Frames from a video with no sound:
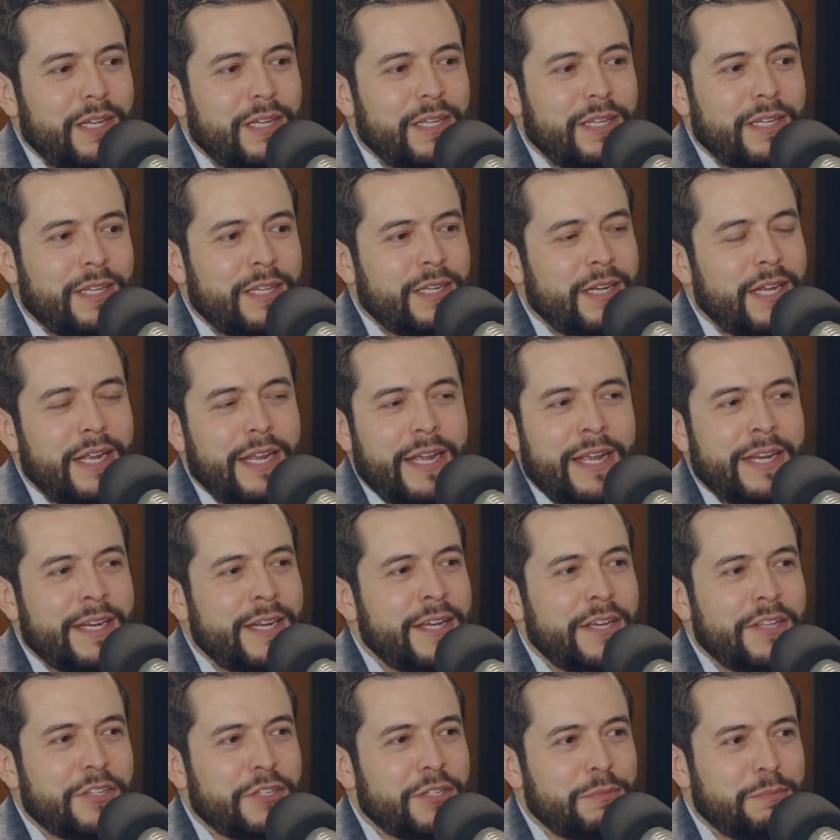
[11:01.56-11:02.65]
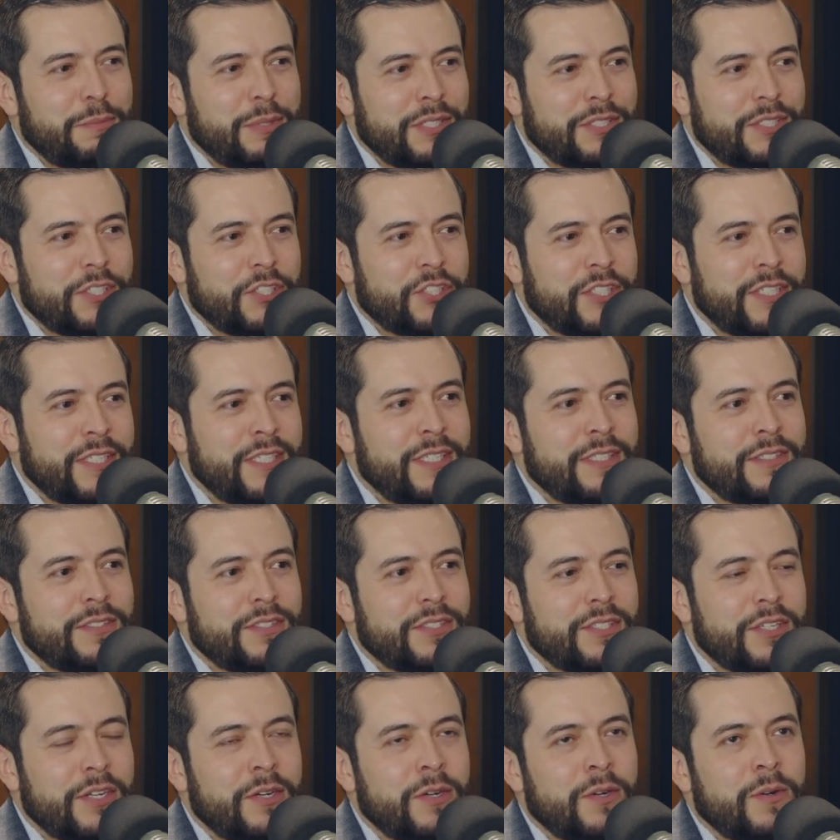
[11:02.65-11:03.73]
any other position. And
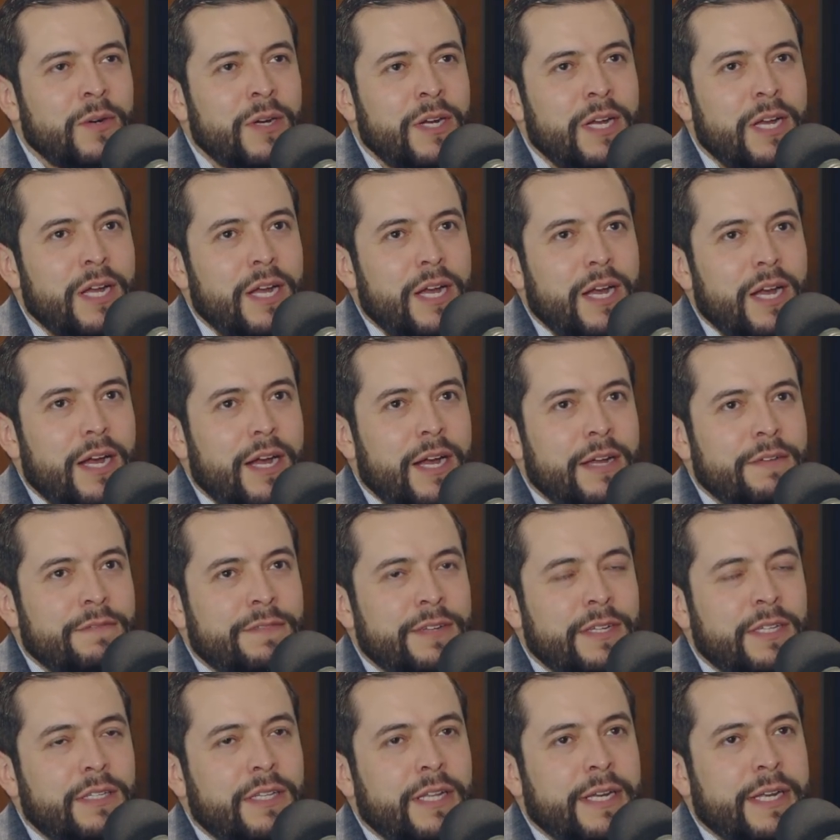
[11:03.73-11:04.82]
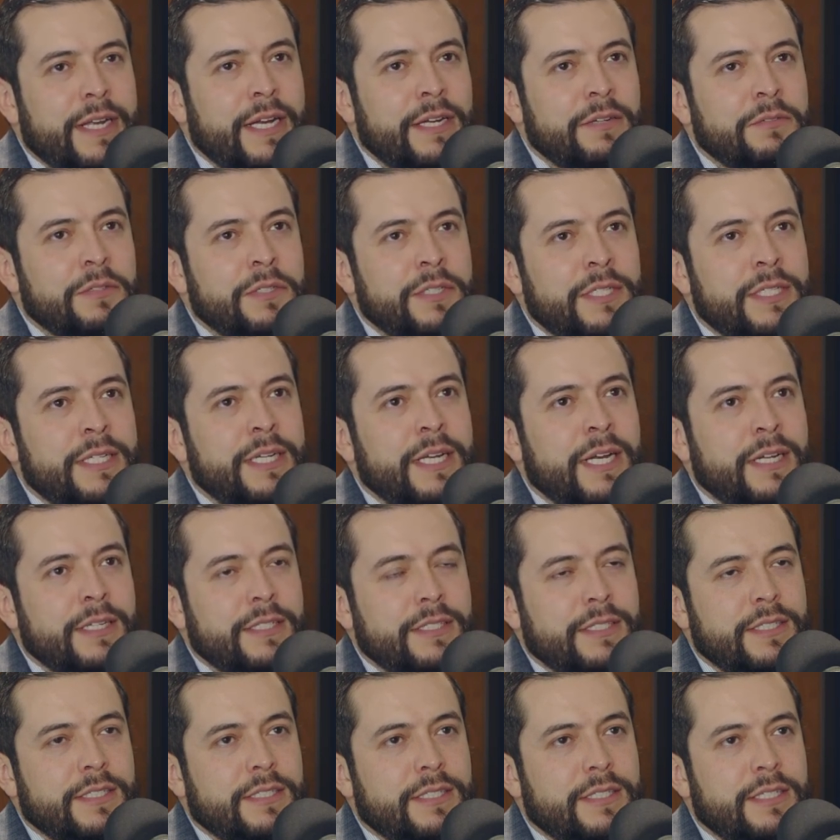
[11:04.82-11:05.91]
so I felt like I really
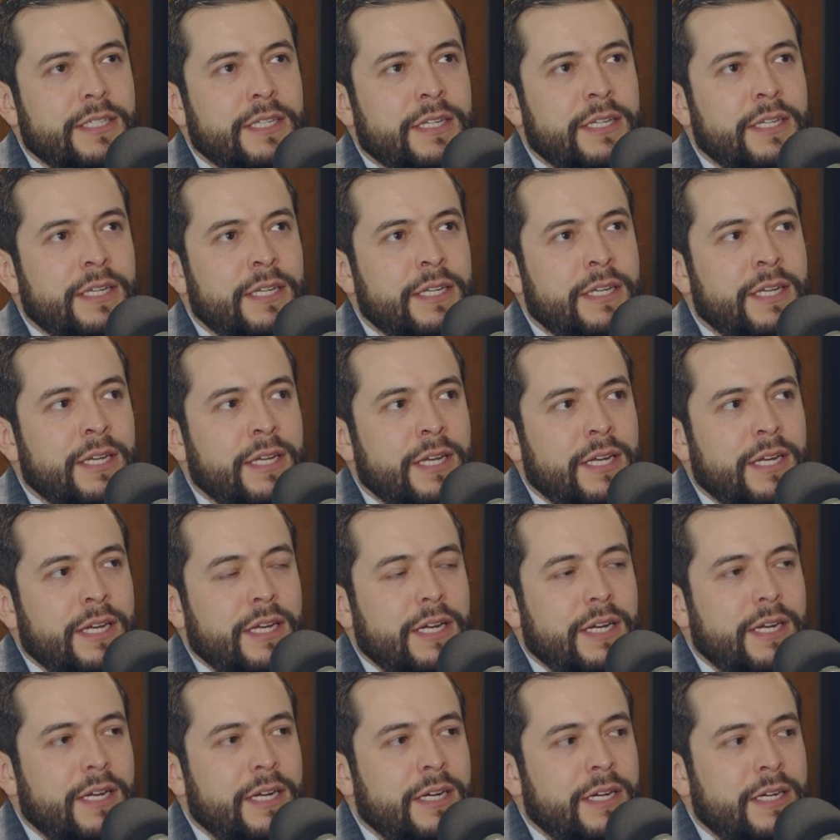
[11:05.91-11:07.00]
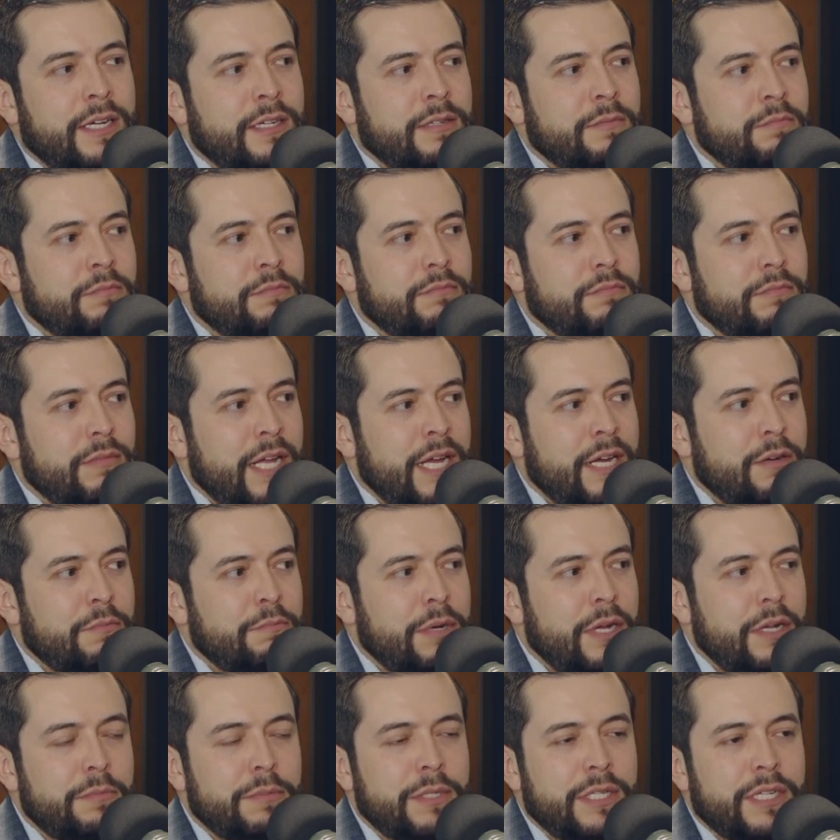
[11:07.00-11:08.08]
got to see how
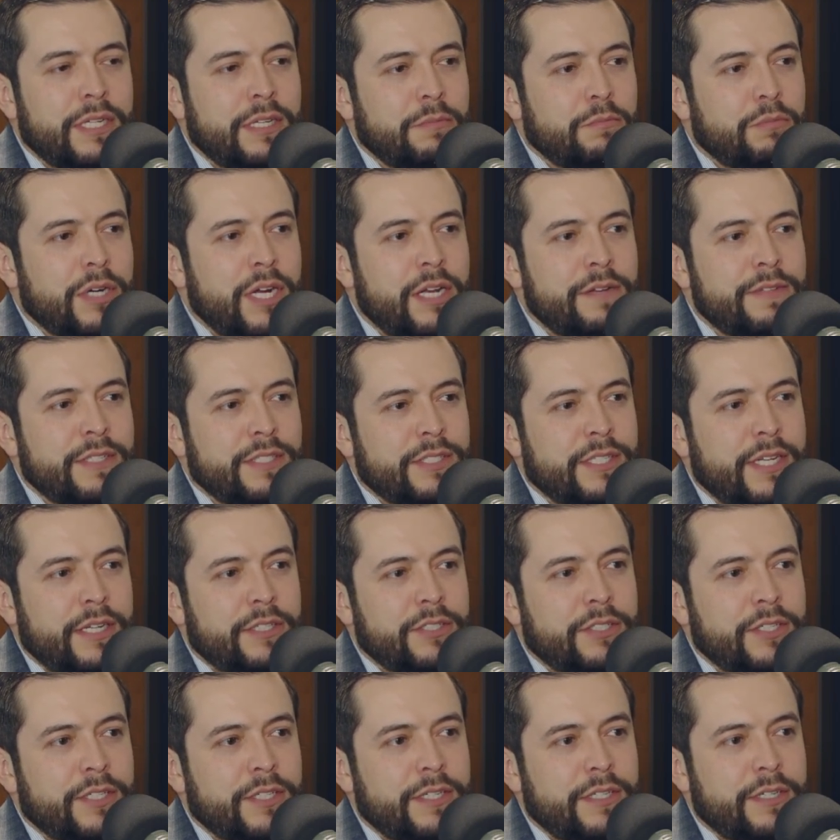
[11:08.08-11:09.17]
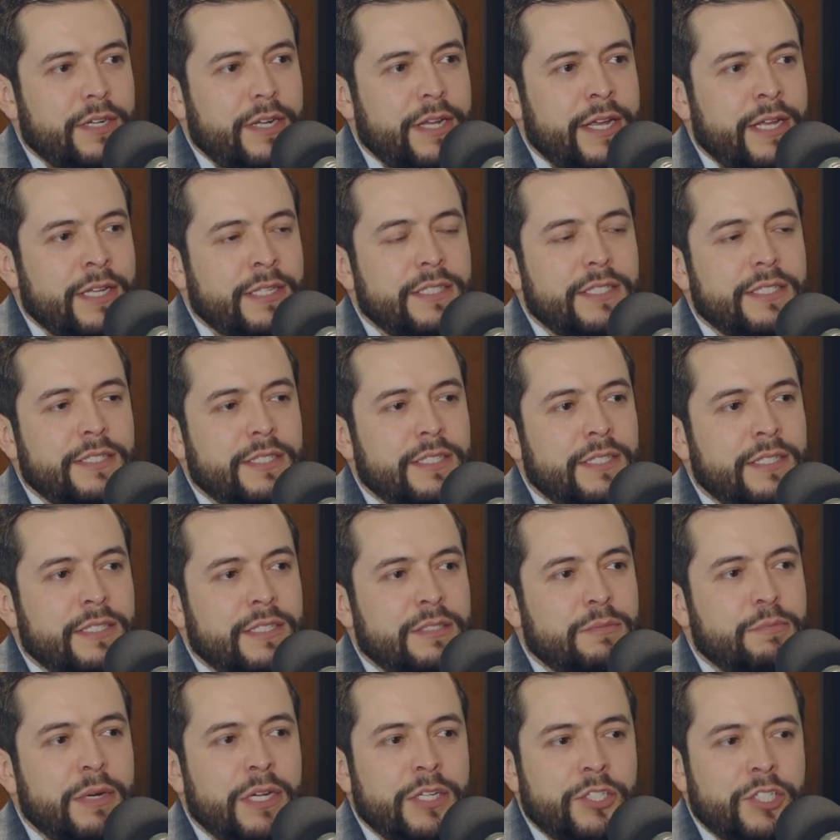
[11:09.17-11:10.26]
public and private sector
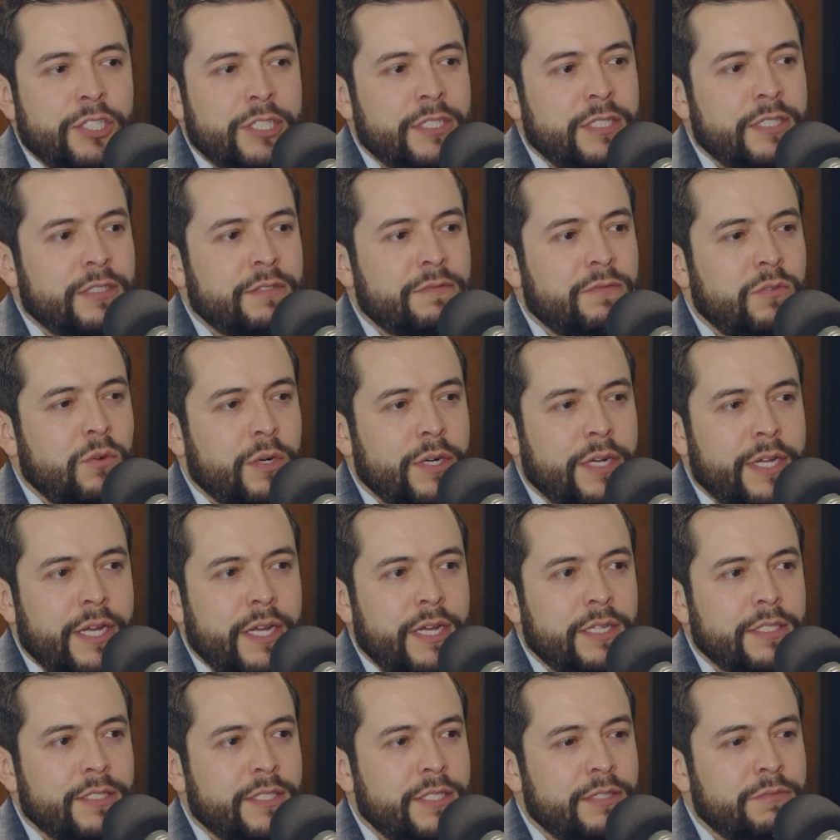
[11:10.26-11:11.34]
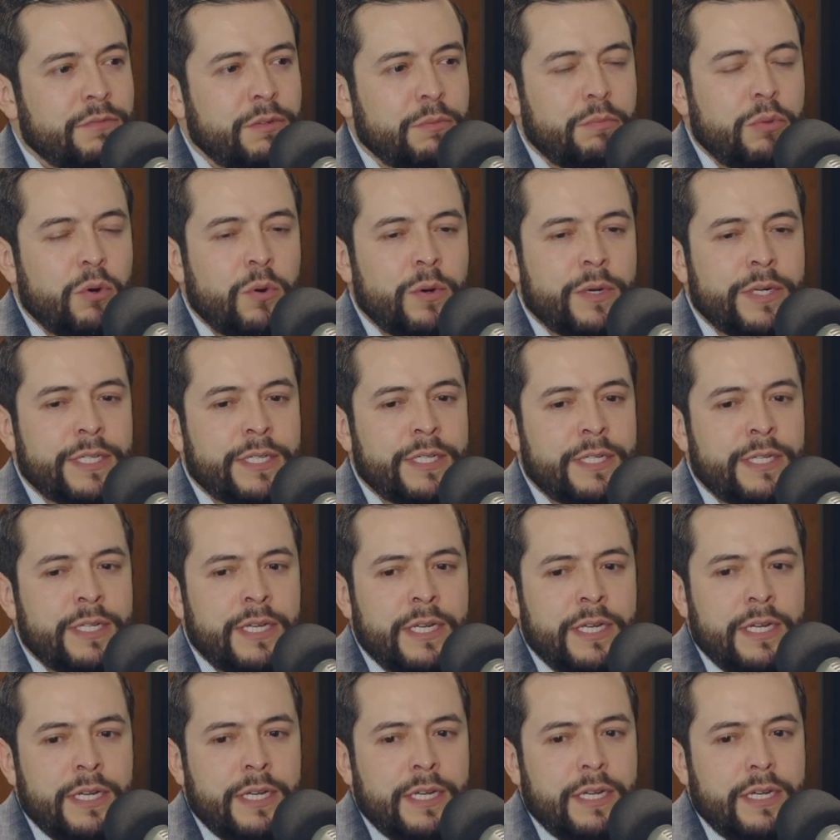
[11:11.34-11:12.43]
entities budgeted, forecasted, reported,